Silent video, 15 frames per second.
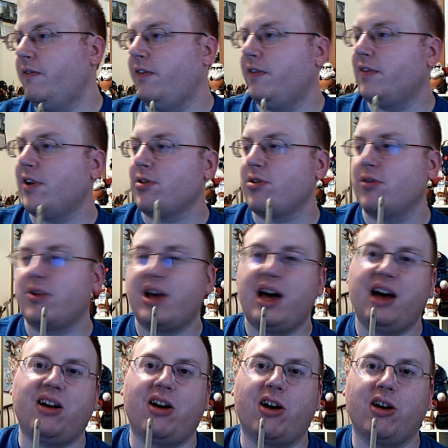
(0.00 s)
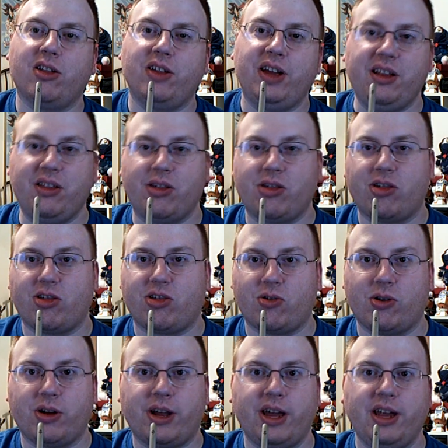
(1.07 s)
We've also got Arlene
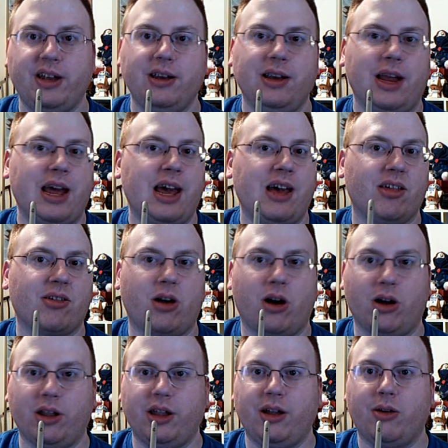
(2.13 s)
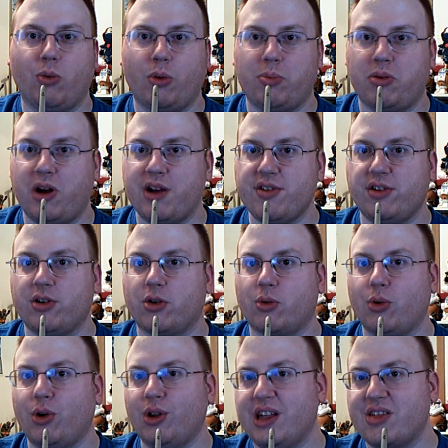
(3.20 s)
Sorkin as reprising her
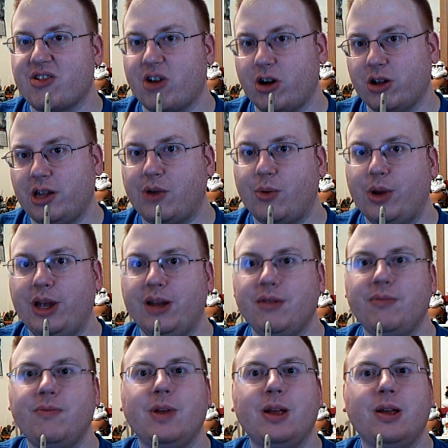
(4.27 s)
role as Harley Quinn.